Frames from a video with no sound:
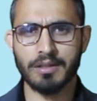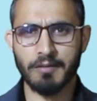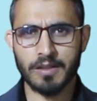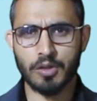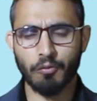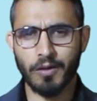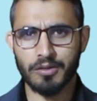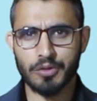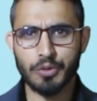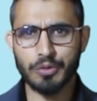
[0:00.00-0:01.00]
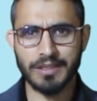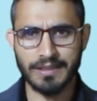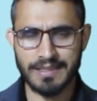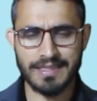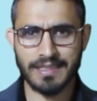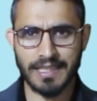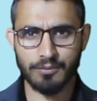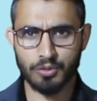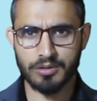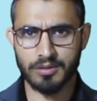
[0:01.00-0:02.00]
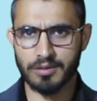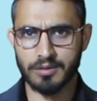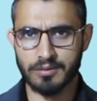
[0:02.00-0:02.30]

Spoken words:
well, two things that I would